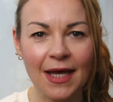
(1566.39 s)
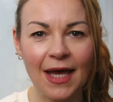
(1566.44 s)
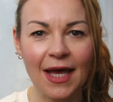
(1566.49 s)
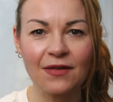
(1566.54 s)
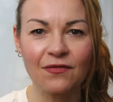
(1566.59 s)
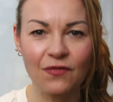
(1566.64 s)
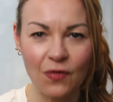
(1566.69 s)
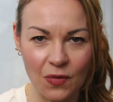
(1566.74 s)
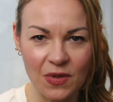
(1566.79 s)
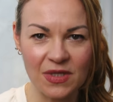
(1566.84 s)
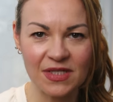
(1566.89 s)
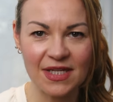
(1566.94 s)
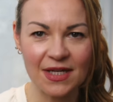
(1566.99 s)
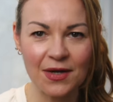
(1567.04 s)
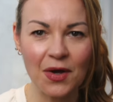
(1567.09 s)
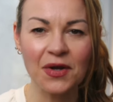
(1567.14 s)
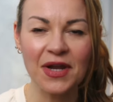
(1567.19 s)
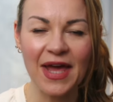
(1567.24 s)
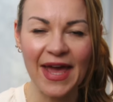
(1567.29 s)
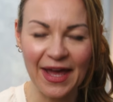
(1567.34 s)
and focusing
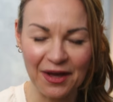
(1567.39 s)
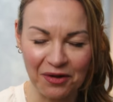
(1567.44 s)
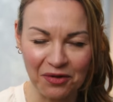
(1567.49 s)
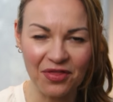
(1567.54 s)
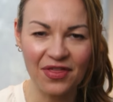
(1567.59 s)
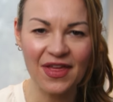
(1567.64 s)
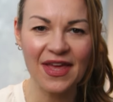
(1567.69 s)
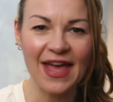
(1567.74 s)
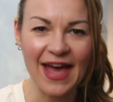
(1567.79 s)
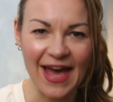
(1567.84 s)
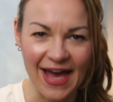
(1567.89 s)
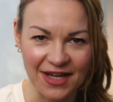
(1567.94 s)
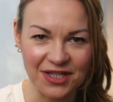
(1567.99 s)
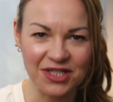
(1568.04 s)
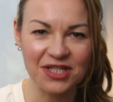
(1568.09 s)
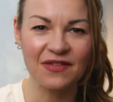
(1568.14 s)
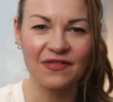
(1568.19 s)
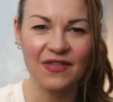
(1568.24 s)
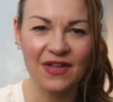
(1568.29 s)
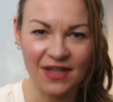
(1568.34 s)
on a healthy,
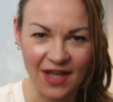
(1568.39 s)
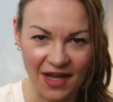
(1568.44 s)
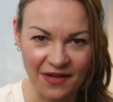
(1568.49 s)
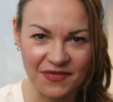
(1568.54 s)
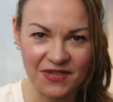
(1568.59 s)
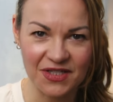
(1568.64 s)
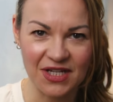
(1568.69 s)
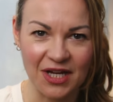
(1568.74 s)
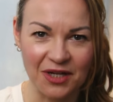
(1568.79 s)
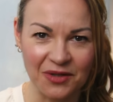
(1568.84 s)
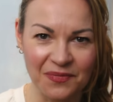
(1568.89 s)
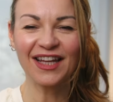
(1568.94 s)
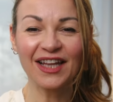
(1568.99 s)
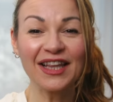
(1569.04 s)
active lifestyle.